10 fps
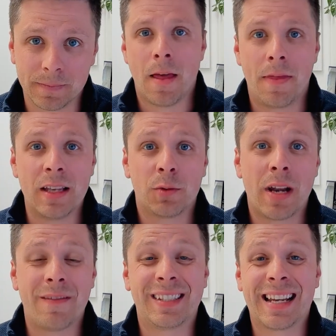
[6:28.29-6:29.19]
This would
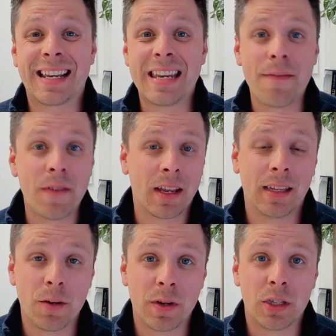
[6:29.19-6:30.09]
have
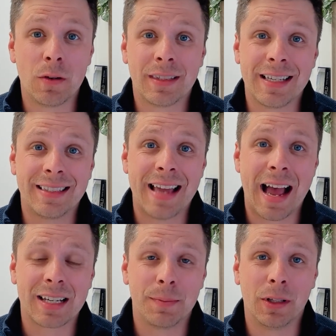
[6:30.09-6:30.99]
significantly reduced his
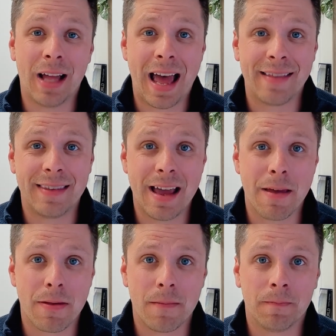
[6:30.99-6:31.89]
tax bill at
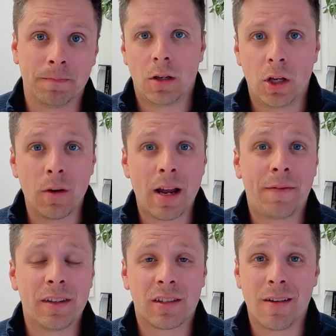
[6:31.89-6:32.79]
death. You don't have
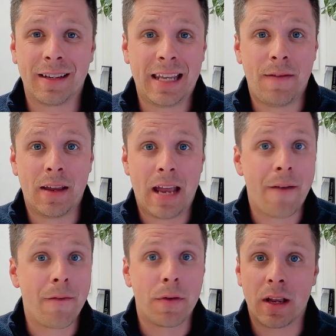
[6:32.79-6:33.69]
to start giving
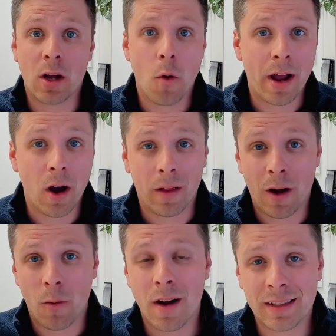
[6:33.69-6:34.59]
everything away all
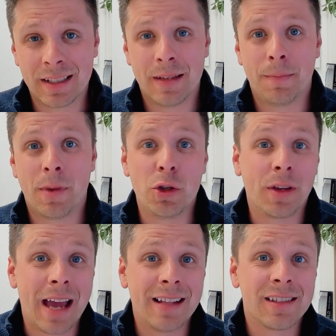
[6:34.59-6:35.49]
at once, but you
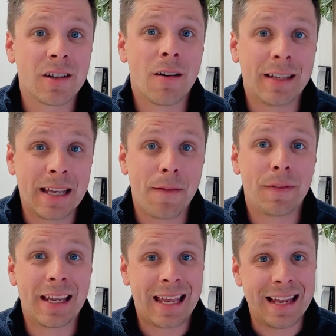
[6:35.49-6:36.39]
can start
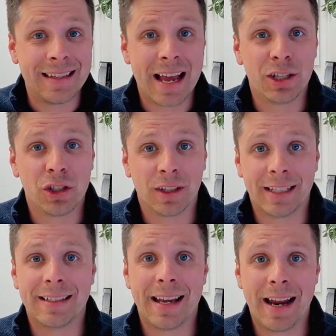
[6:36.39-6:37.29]
gifting
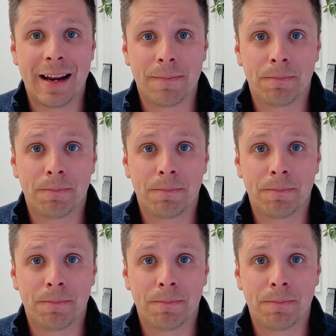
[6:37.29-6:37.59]
intentionally today.